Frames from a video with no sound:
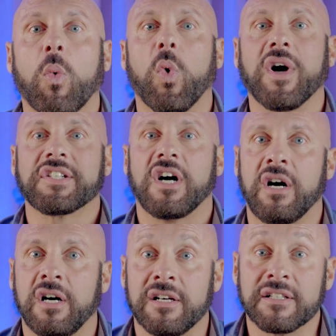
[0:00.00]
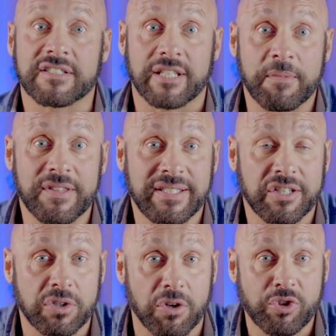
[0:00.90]
what are some of the
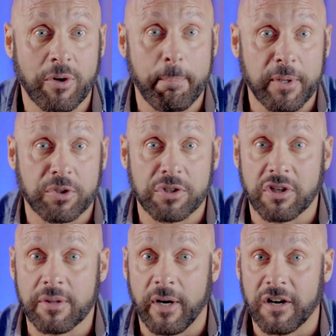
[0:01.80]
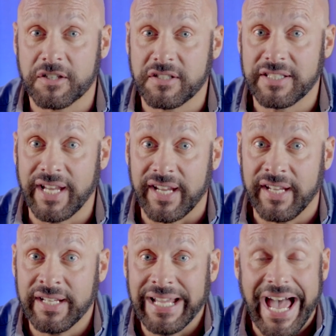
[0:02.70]
testosterone boosters on the market
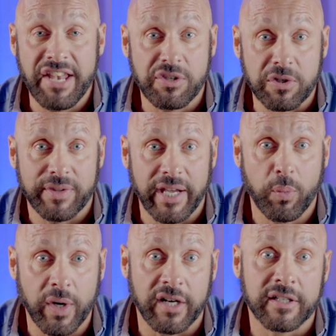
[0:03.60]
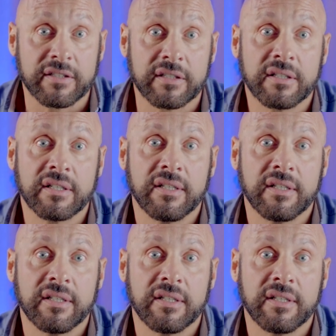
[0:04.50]
today, and do they work?